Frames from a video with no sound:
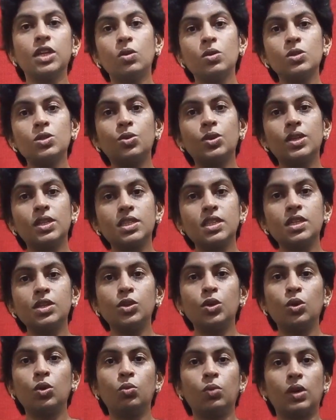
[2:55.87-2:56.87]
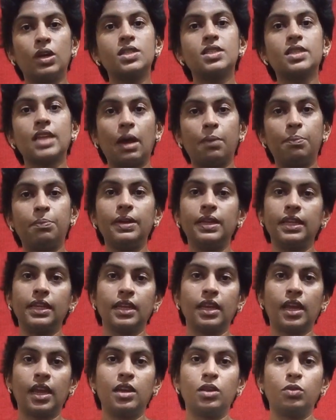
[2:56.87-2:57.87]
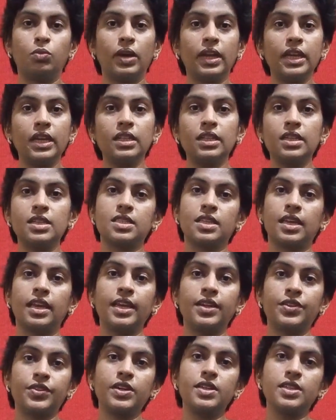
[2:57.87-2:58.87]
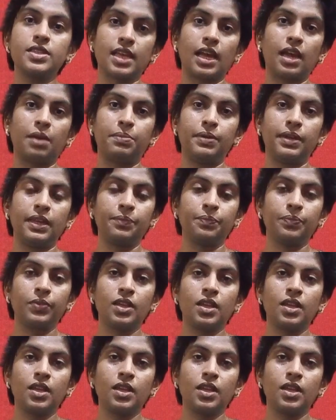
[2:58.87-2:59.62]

also doesn't know what is happening and why this hatred is happening.